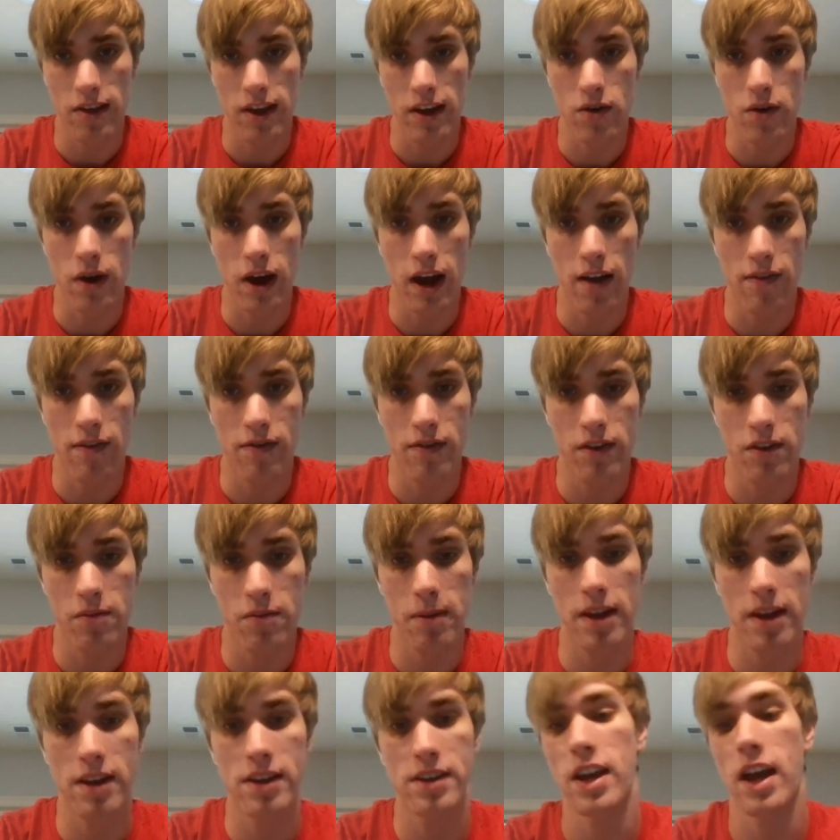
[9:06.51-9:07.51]
And you have to
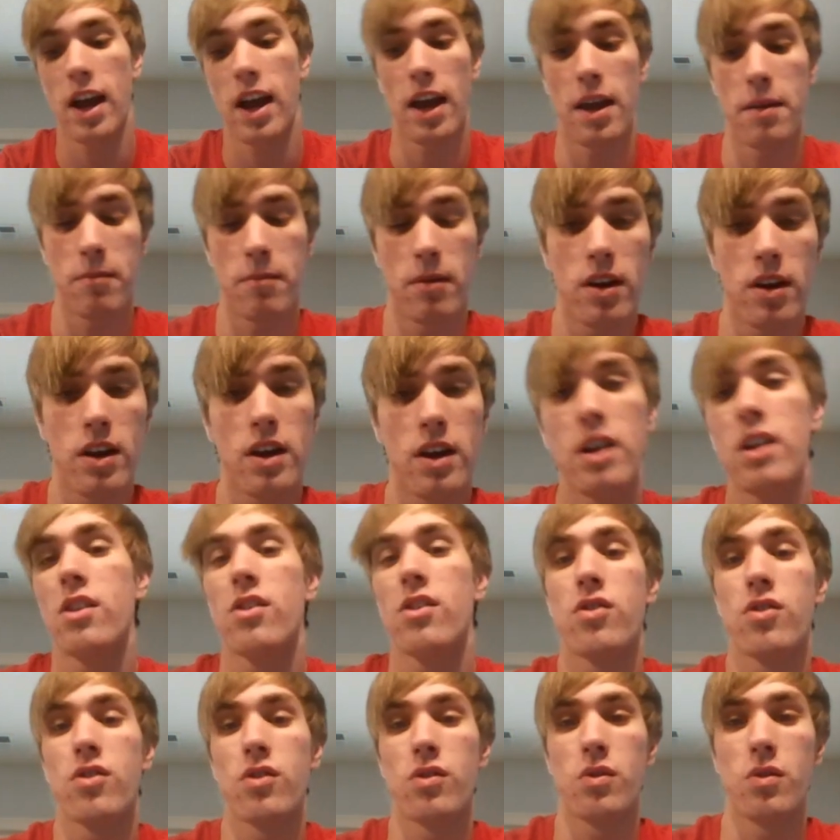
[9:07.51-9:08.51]
spend time
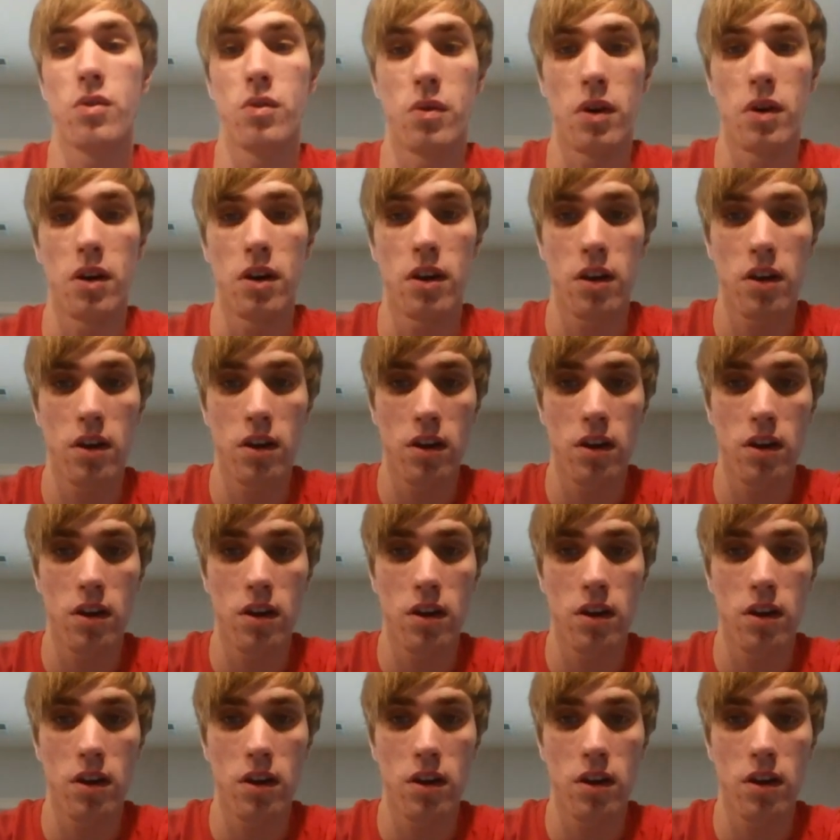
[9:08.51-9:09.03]
to